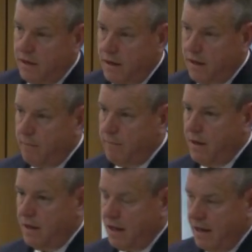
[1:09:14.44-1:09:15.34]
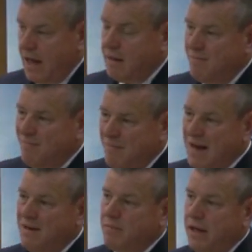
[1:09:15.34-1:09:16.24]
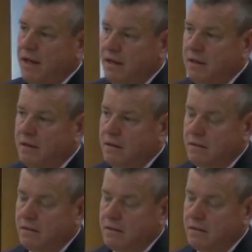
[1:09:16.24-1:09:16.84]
And that might be